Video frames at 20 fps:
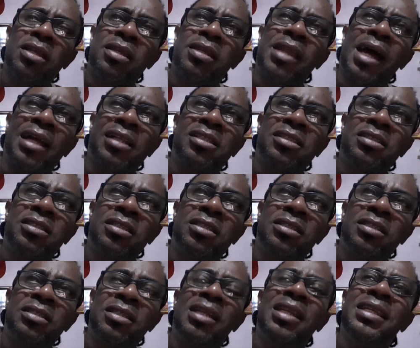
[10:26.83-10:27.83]
that
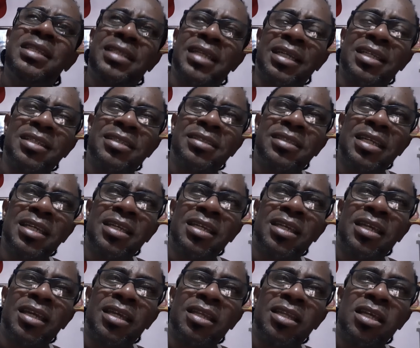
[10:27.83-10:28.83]
the lizard is
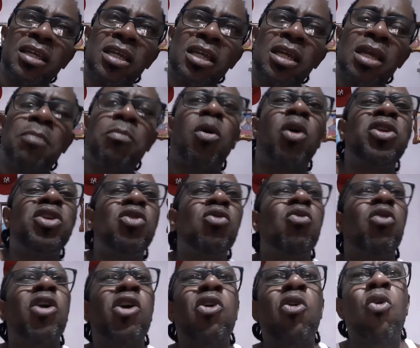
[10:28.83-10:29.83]
thinking. But you
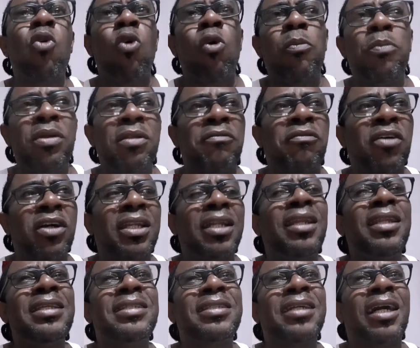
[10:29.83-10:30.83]
were hoping for the
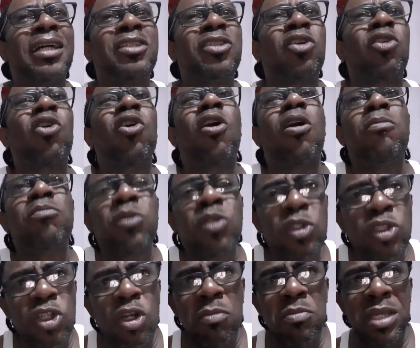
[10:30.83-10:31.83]
lizard to come
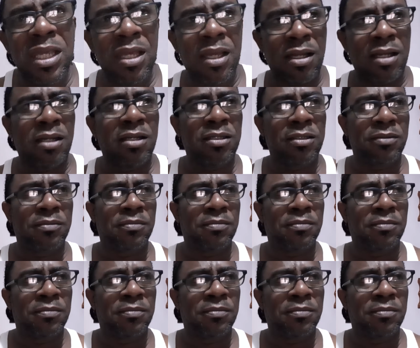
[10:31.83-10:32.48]
to Jamaica,